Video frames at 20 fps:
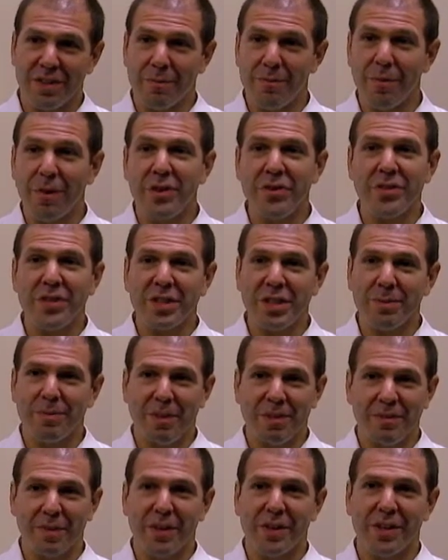And mostly it's
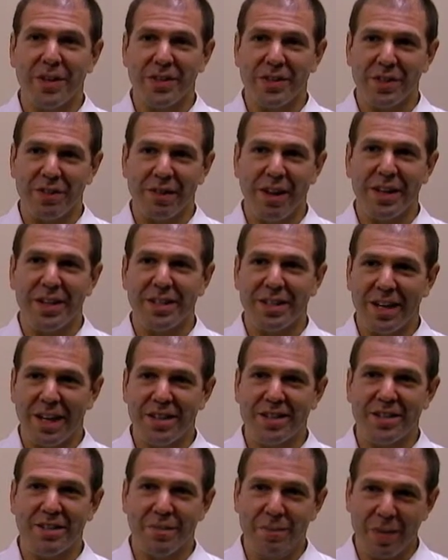been focused around
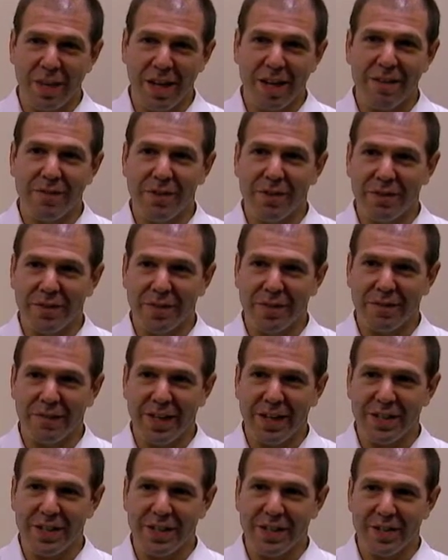intensive behavioral
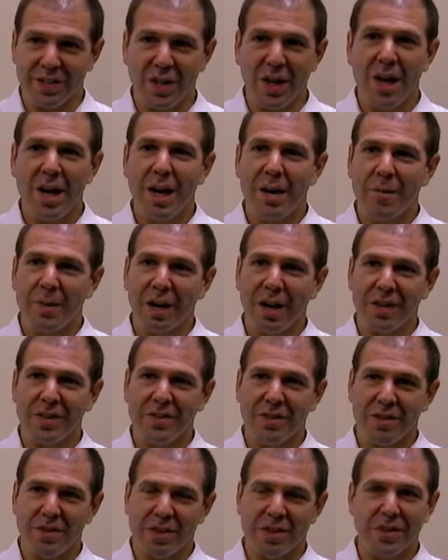interventions, but
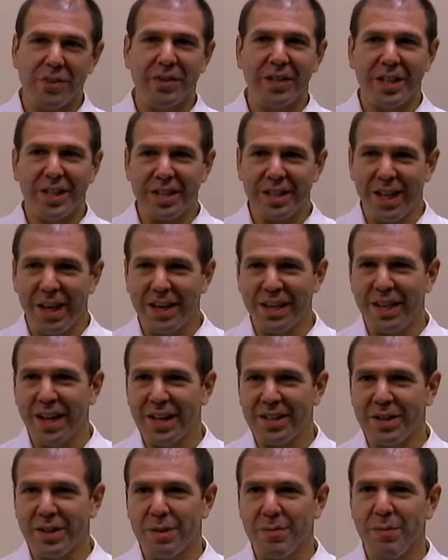also the screening and
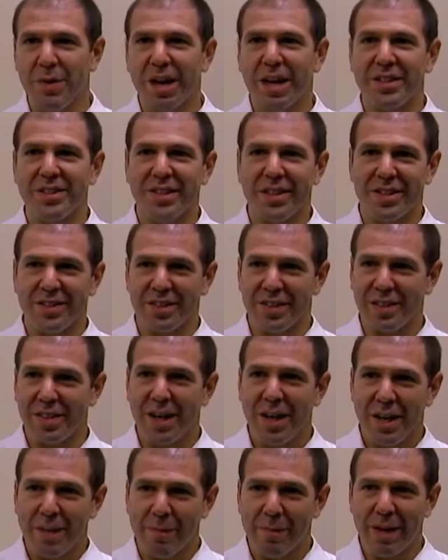diagnostic process and
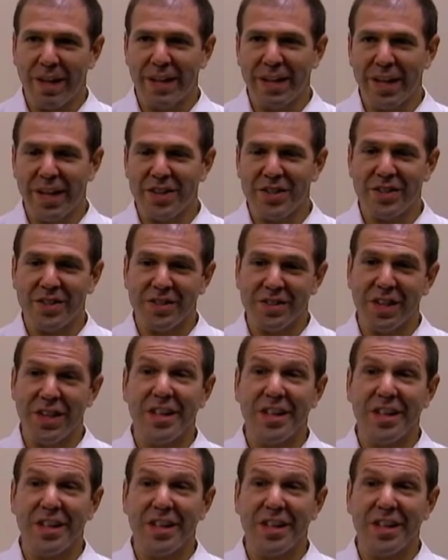medications.